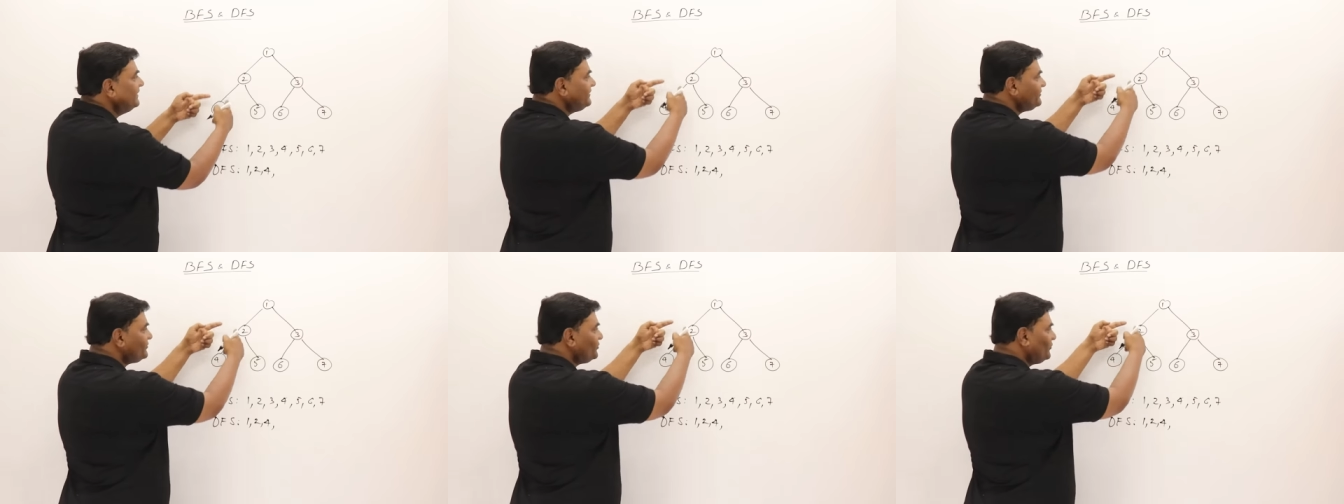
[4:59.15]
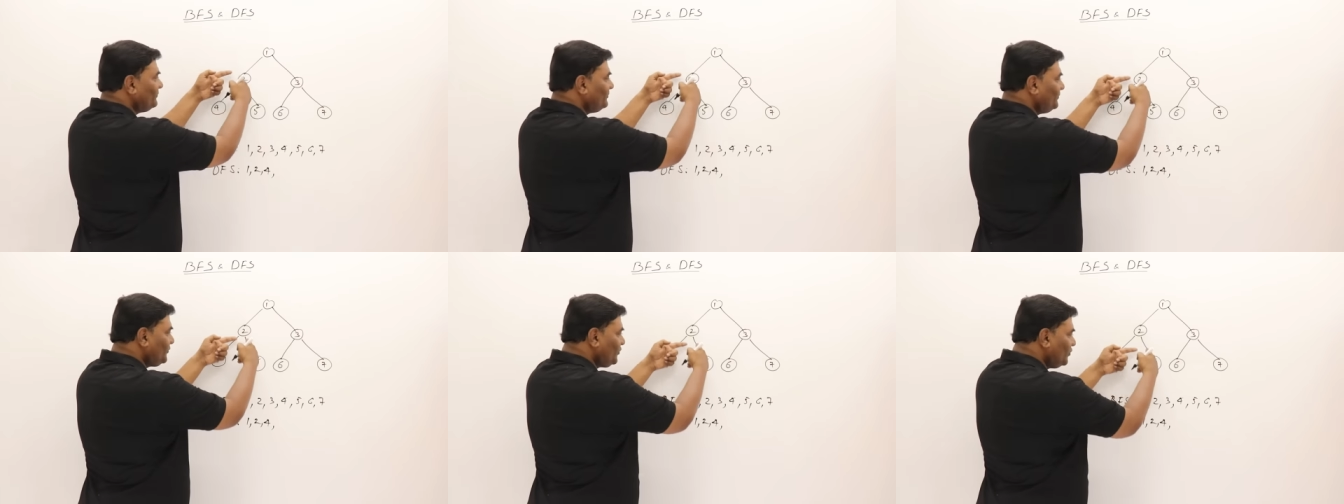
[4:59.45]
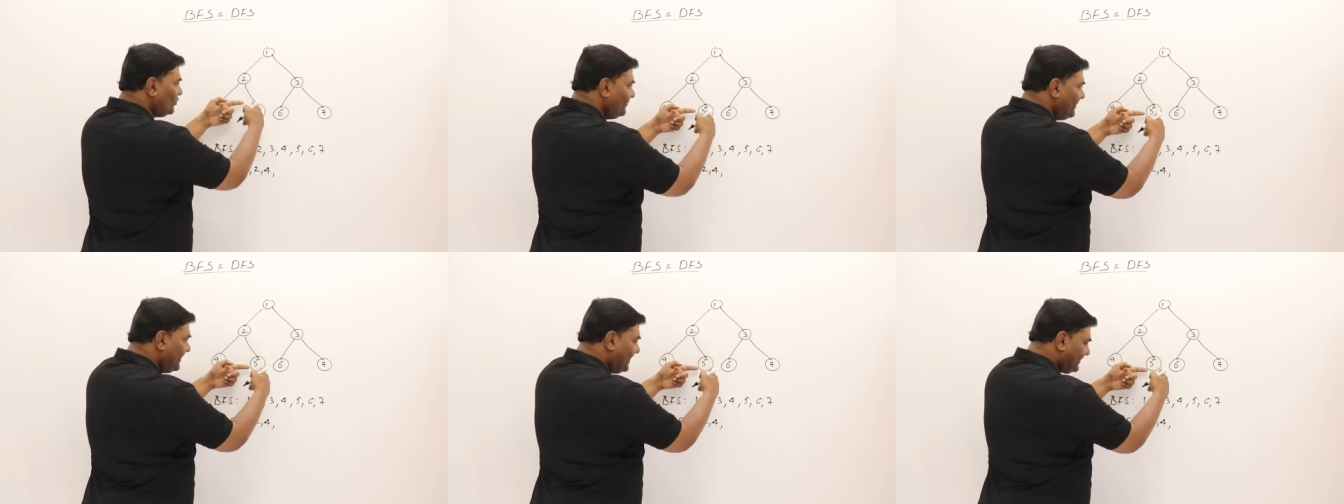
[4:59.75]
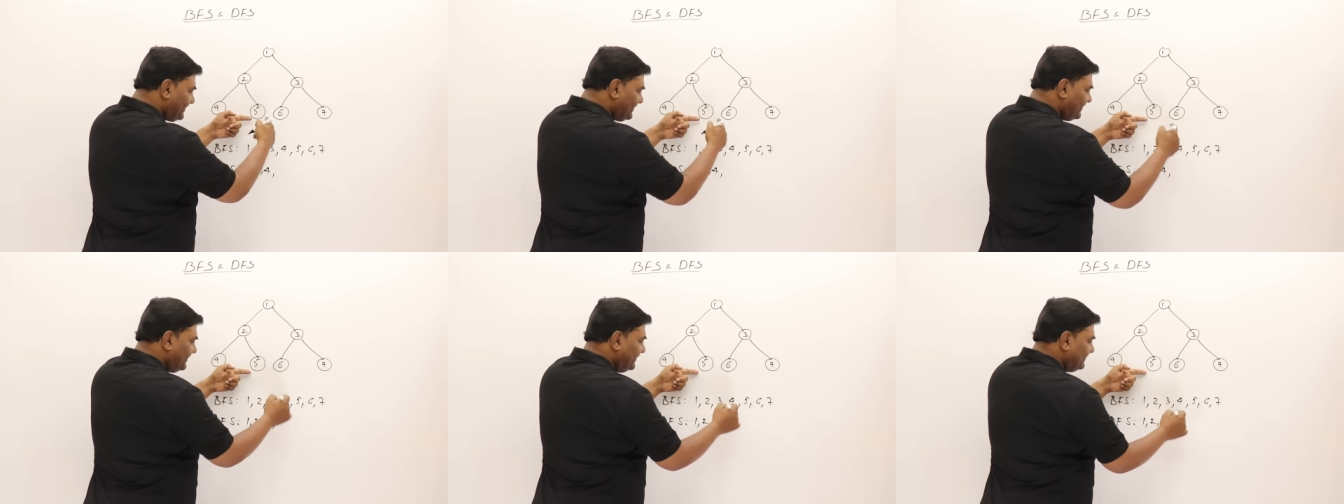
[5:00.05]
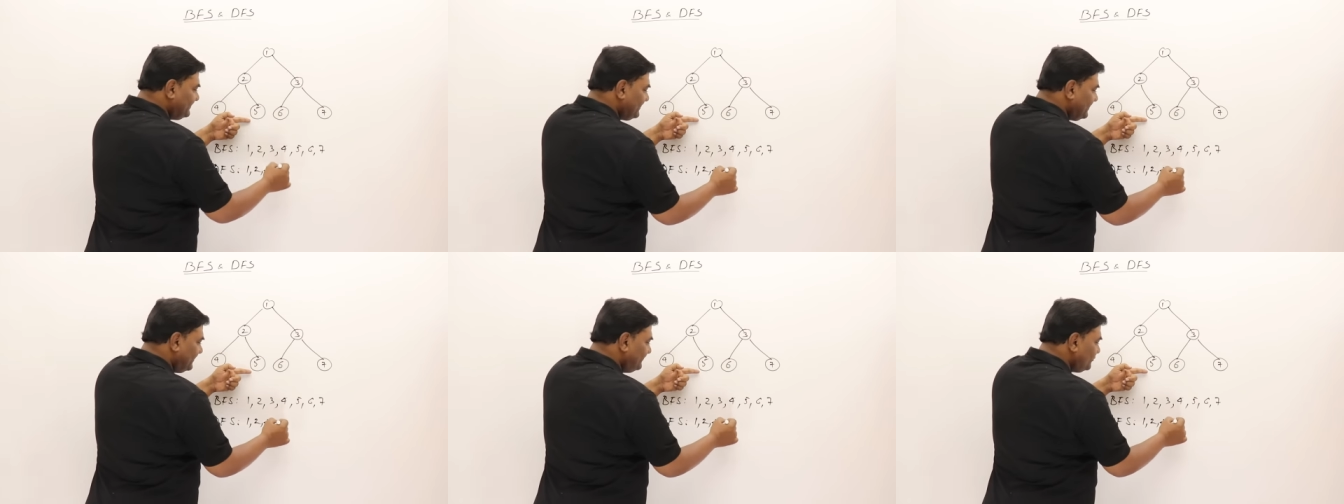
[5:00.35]
So go back
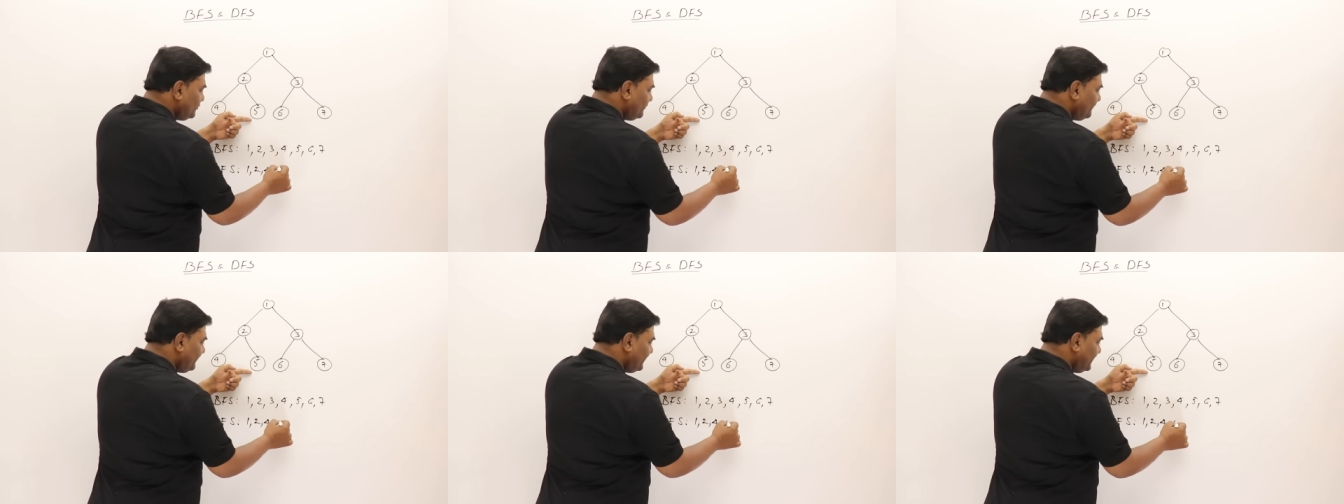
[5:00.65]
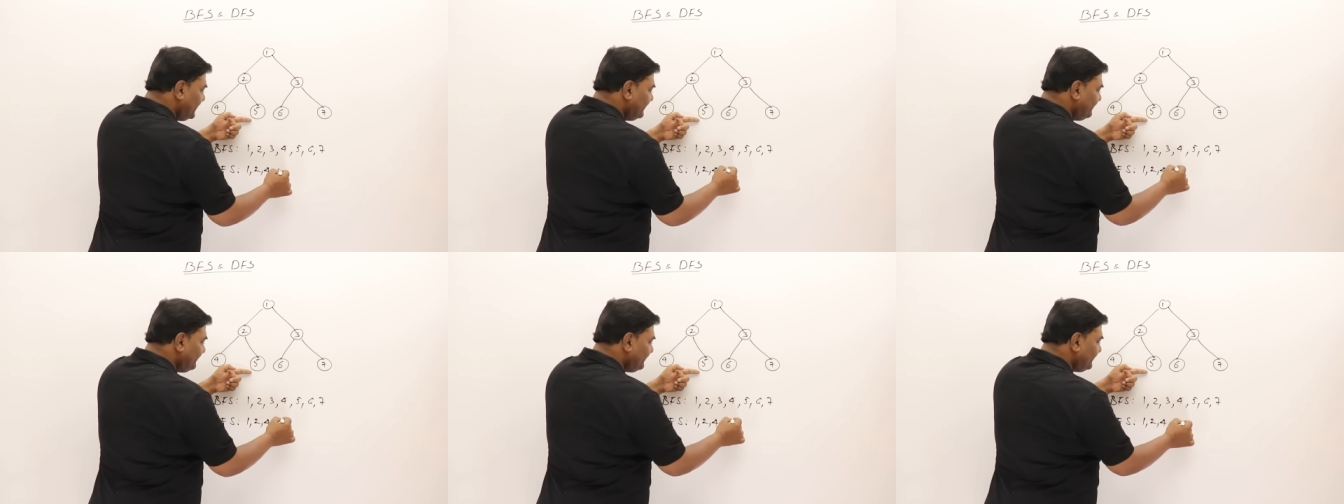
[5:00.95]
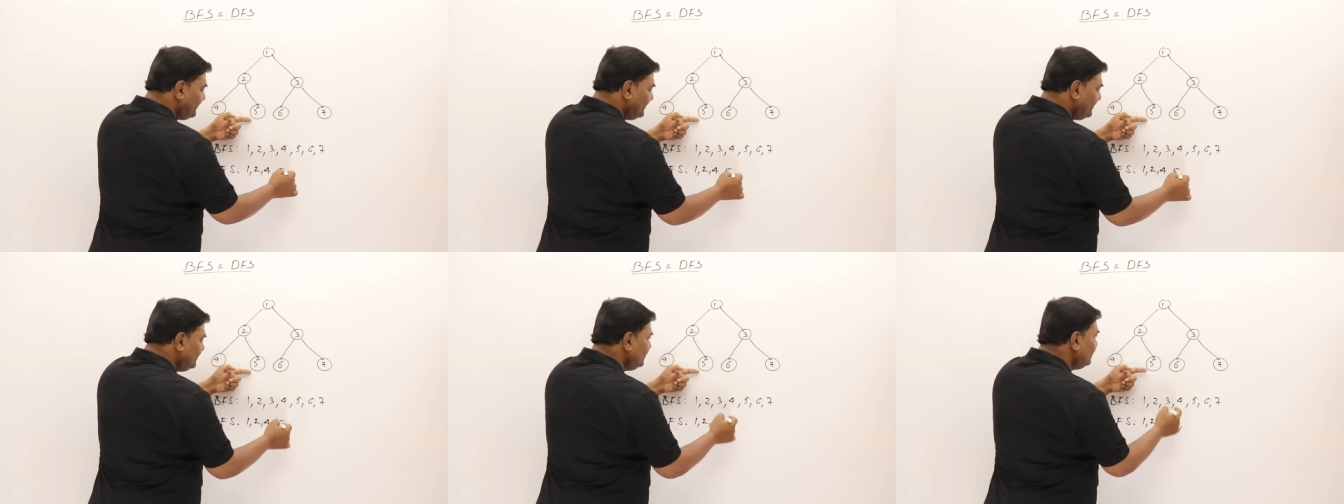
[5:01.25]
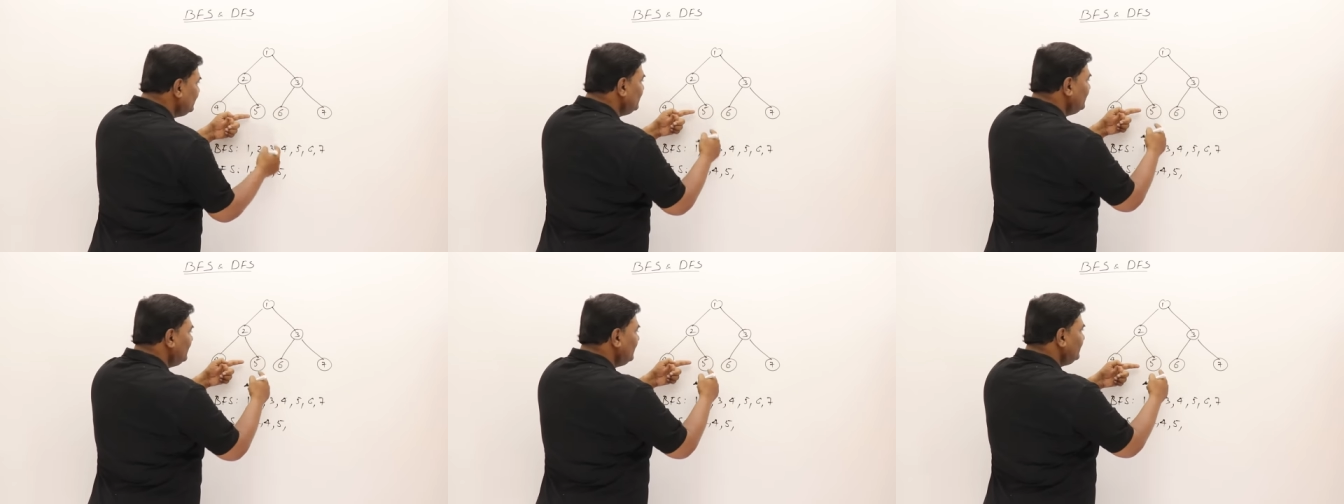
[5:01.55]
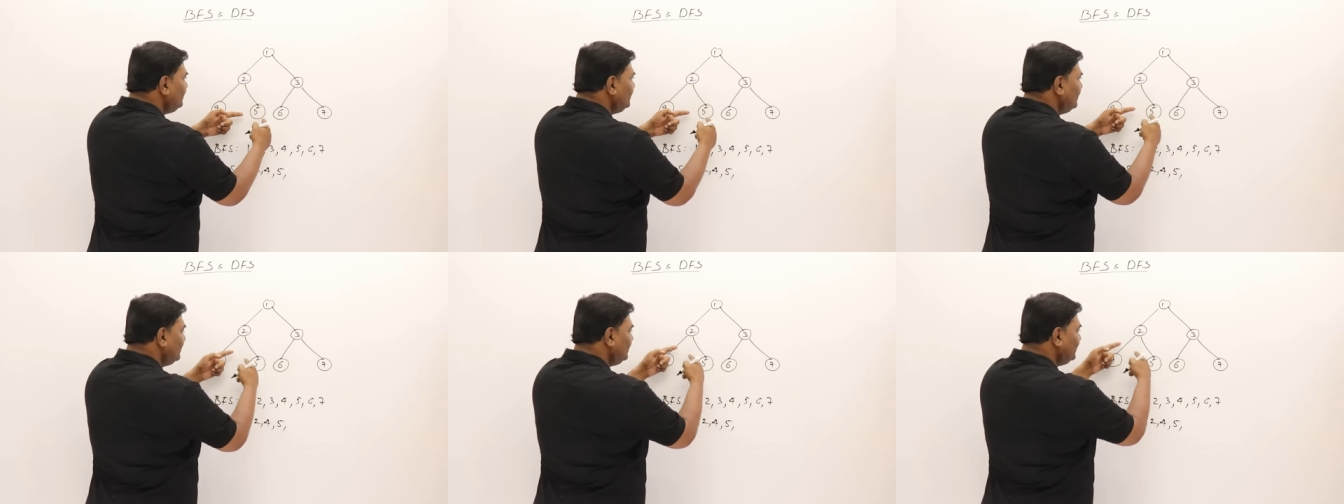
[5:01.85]
and come to 5.
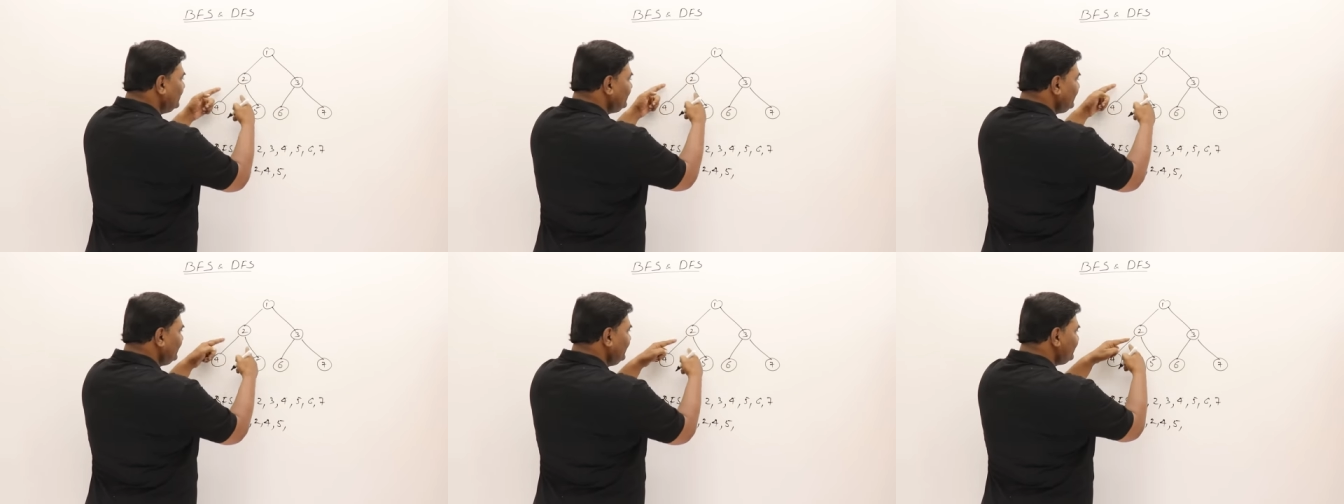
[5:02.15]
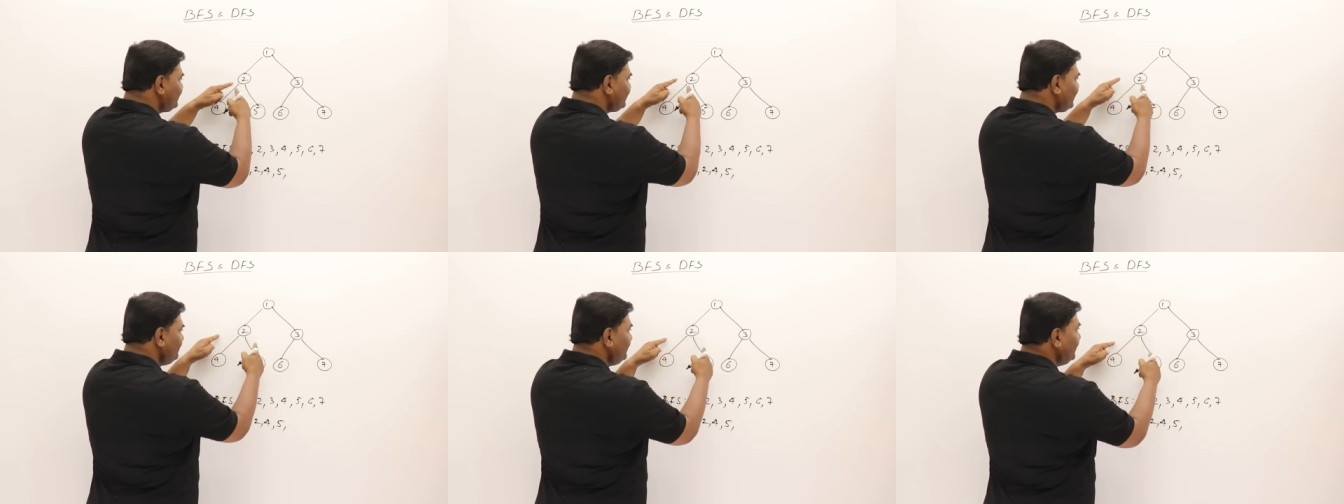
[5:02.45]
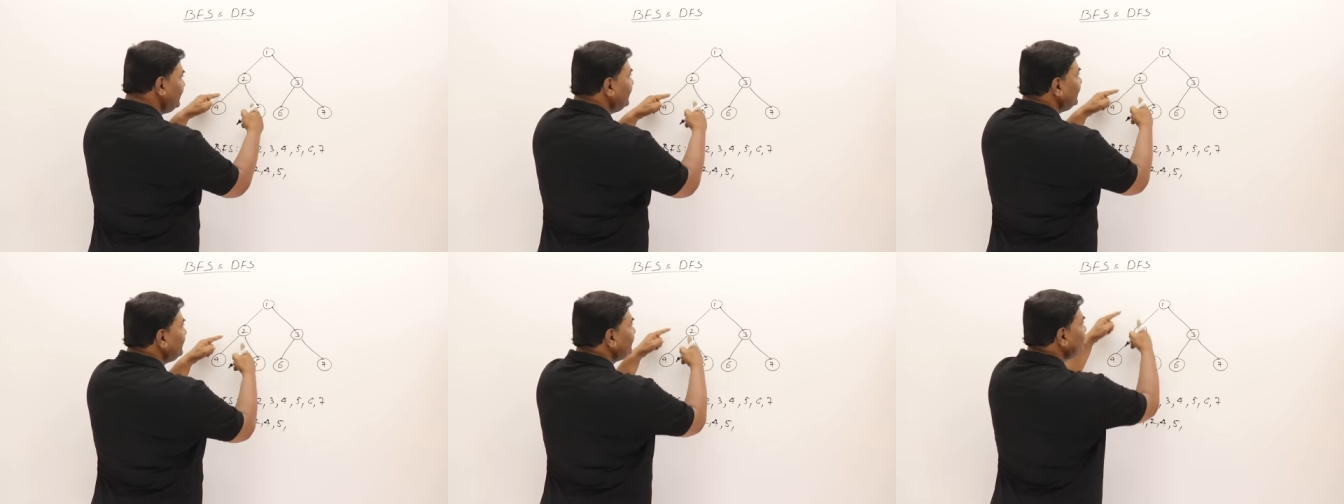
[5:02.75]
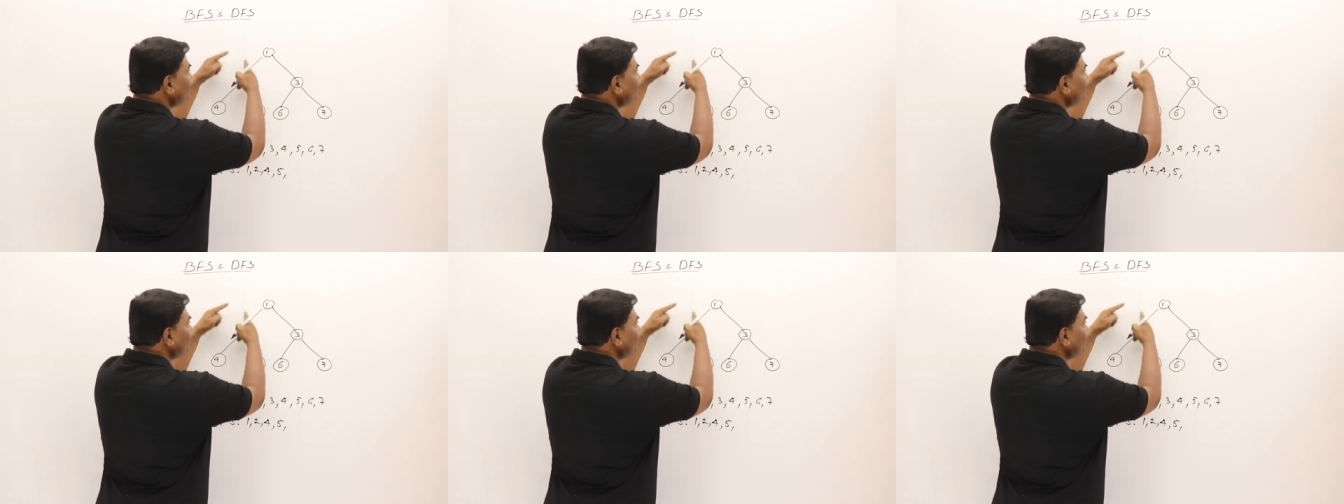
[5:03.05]
Now nothing is remaining.